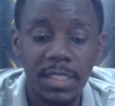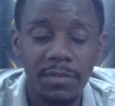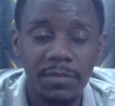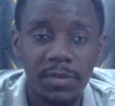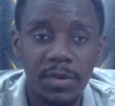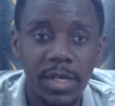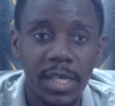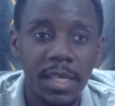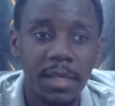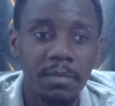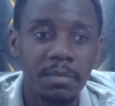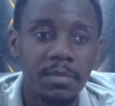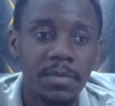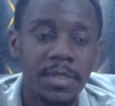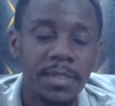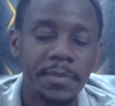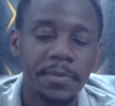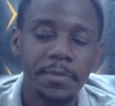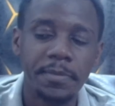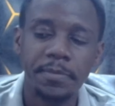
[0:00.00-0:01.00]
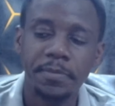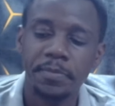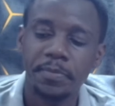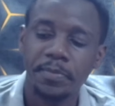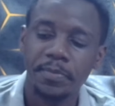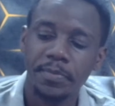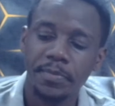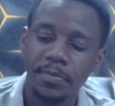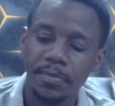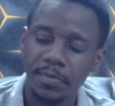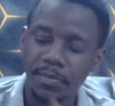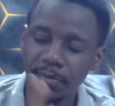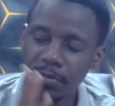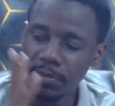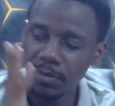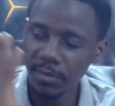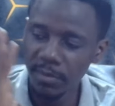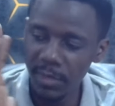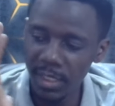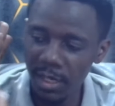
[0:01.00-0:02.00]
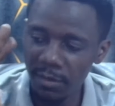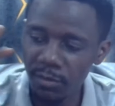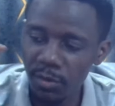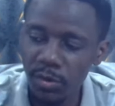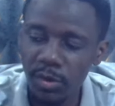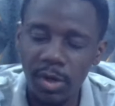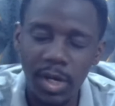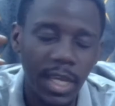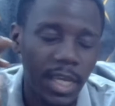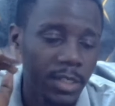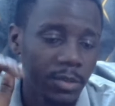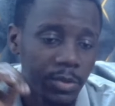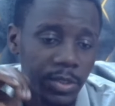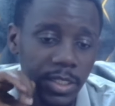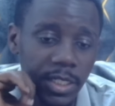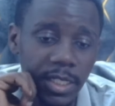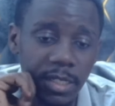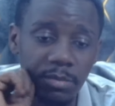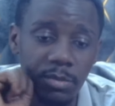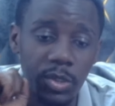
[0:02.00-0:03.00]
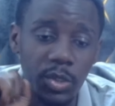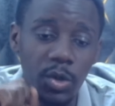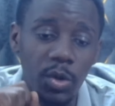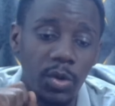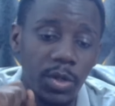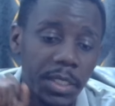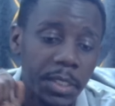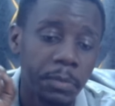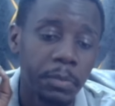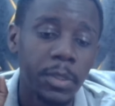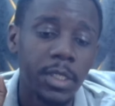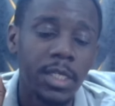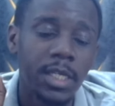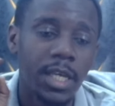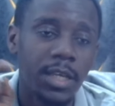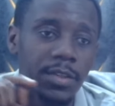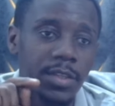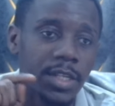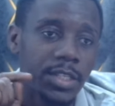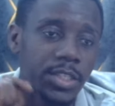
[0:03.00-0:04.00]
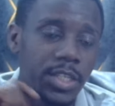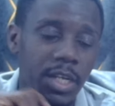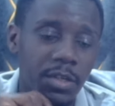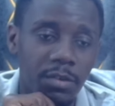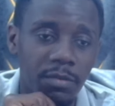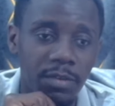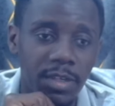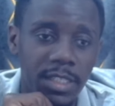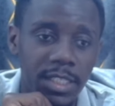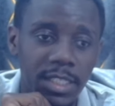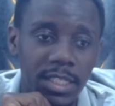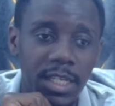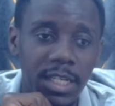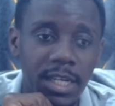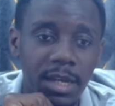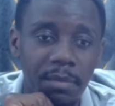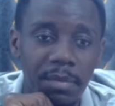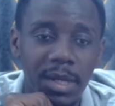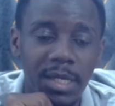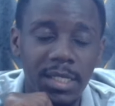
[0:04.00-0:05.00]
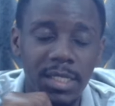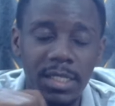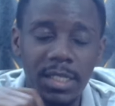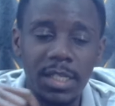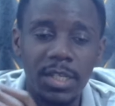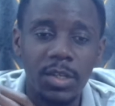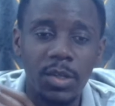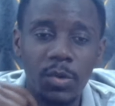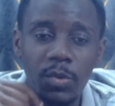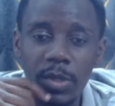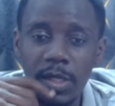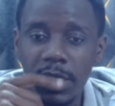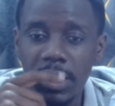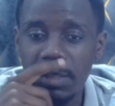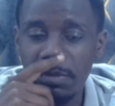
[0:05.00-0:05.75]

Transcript: four games, I'm not going to hate to see him don that shirt of Argentina. But with his